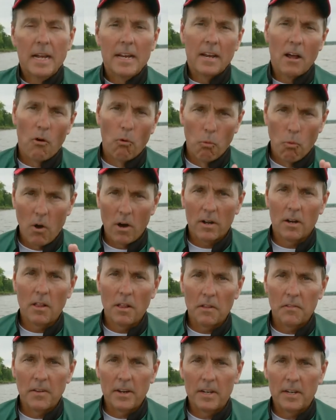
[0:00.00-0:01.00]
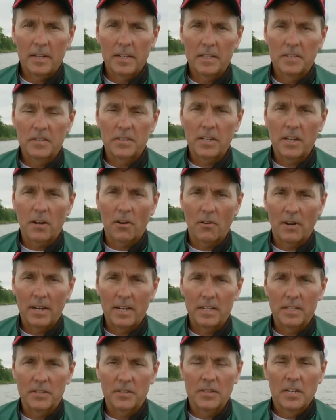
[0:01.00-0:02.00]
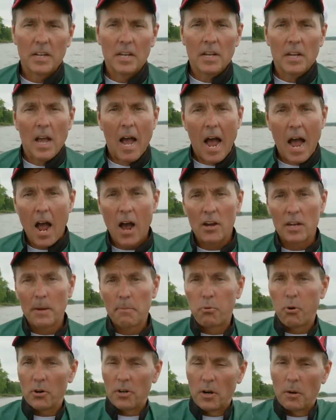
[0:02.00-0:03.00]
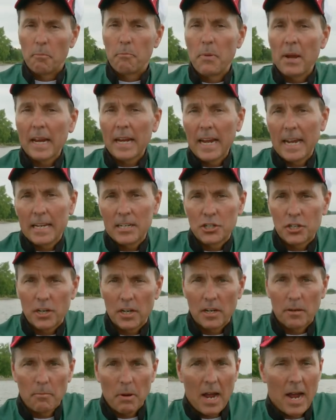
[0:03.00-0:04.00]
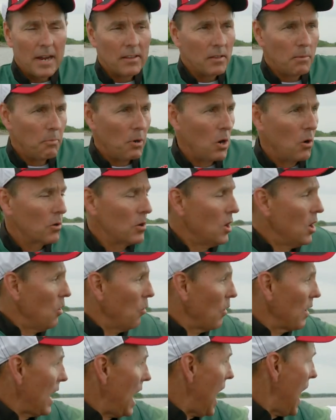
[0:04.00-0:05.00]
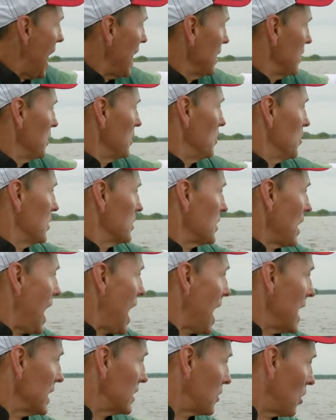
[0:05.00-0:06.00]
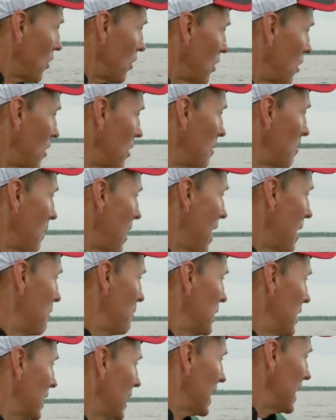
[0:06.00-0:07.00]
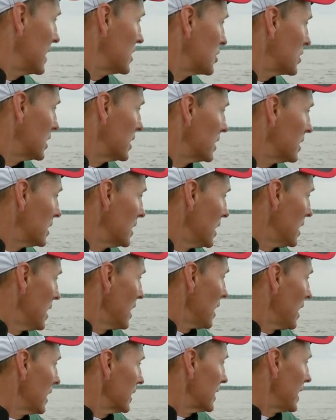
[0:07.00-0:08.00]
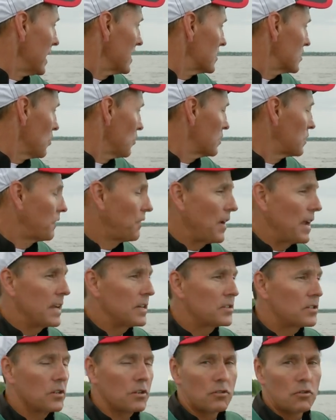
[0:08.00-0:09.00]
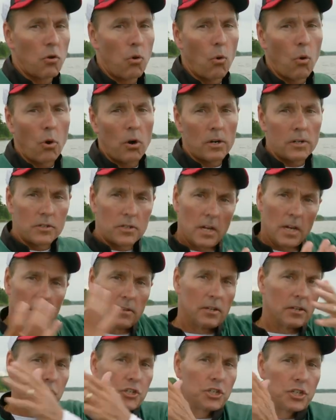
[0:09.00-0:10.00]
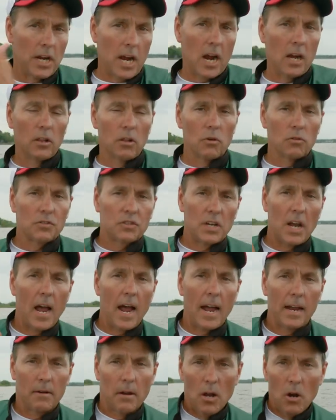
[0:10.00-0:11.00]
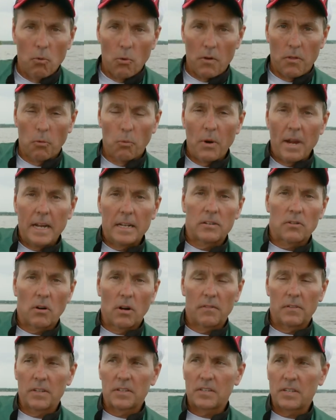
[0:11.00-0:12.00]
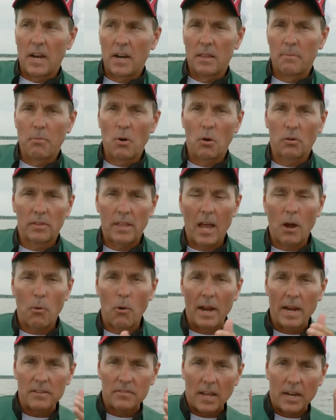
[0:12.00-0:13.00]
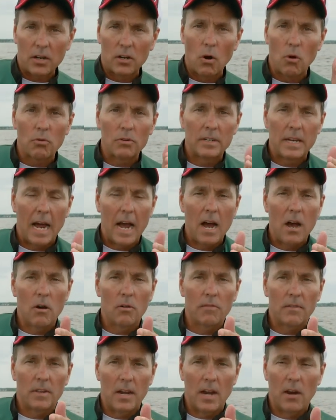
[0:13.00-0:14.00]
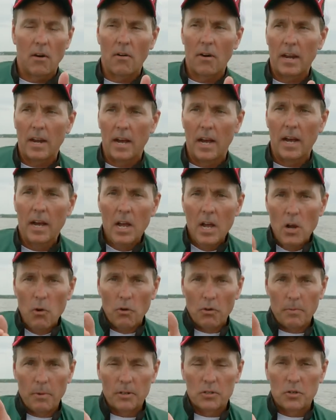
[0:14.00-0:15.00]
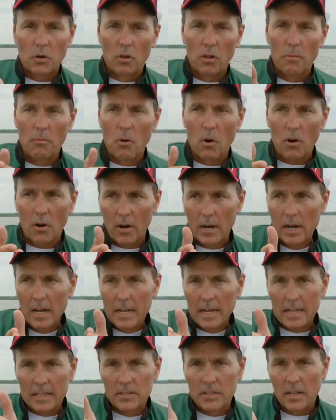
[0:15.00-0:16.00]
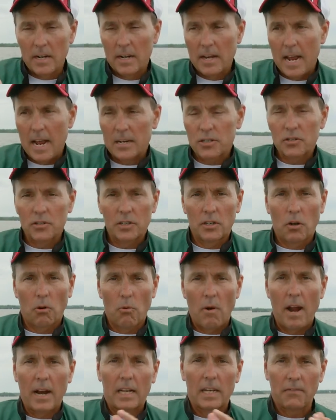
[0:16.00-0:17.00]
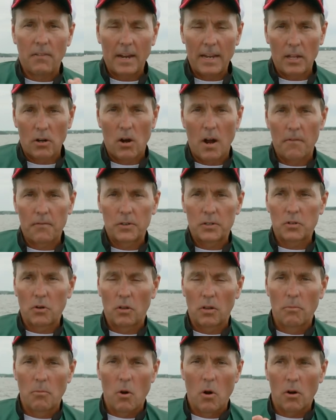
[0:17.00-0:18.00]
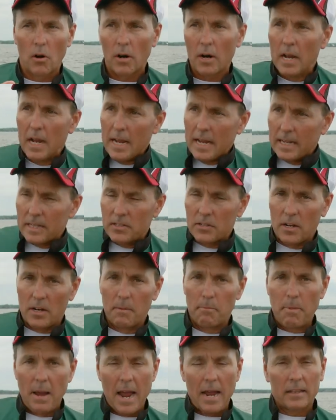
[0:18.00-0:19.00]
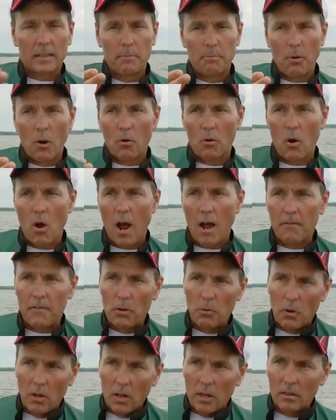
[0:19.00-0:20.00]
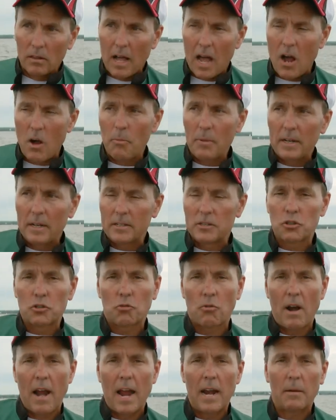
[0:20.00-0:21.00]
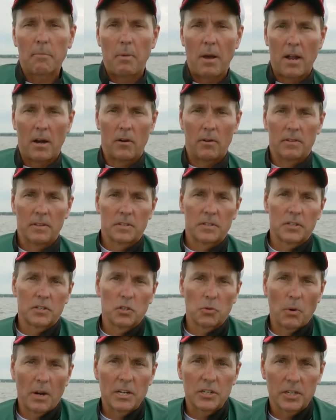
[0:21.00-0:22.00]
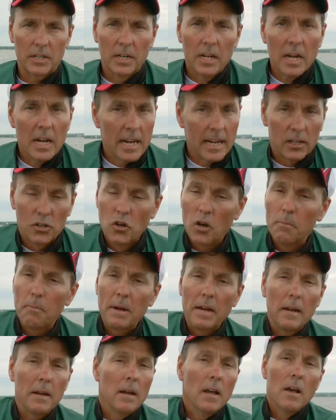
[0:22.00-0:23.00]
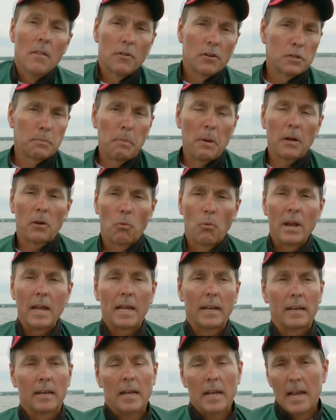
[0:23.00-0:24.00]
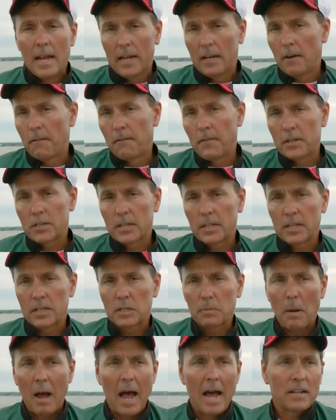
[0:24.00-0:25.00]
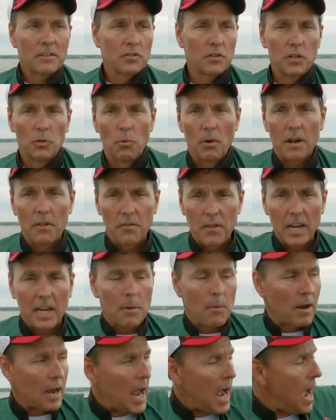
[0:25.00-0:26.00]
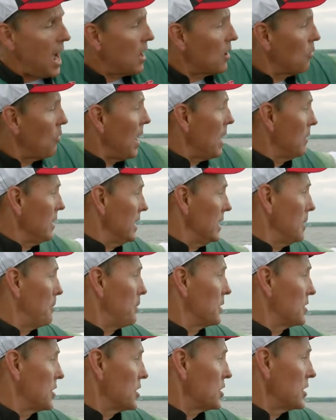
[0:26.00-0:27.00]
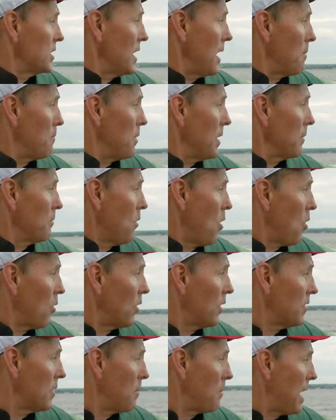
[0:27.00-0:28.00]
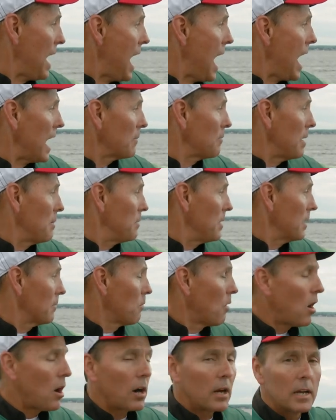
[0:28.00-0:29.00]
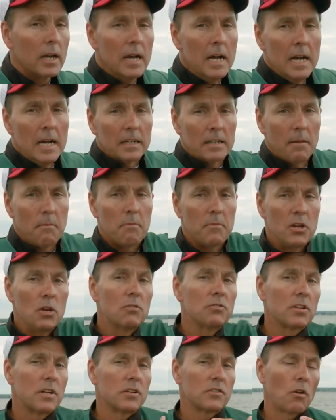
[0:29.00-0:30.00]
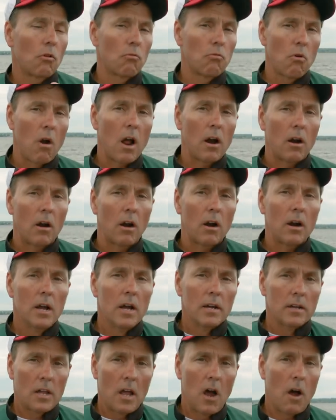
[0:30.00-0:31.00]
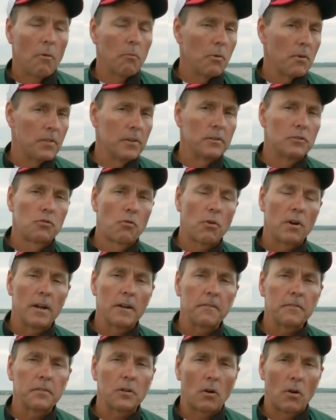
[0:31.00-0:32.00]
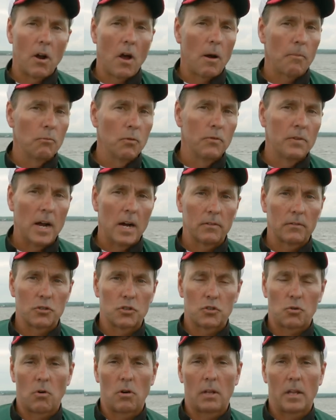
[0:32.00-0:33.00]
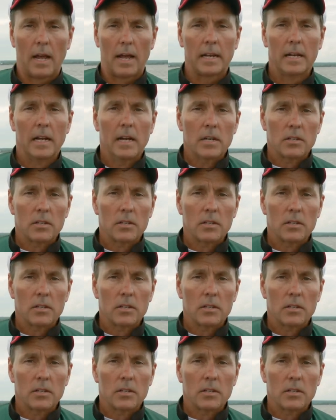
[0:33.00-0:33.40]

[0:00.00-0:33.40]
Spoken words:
Now, one other thing to consider is how you put your big engine behind the boat. What I do is I turn my big engine like that so it's faced towards the shallow side where the weeds are on this side of the boat. That way, as I go down the area with my trolling motor, it's gonna naturally correct. If I get off the trolling motor, it's gonna back the boat off. It will allow me to track better in the situation. It could be there's big wind and you're fishing a spot, so you wanna think about how do I need to position that big motor in the back, my big Merc, to use it as a rudder to help with the drift or help move down the shoreline.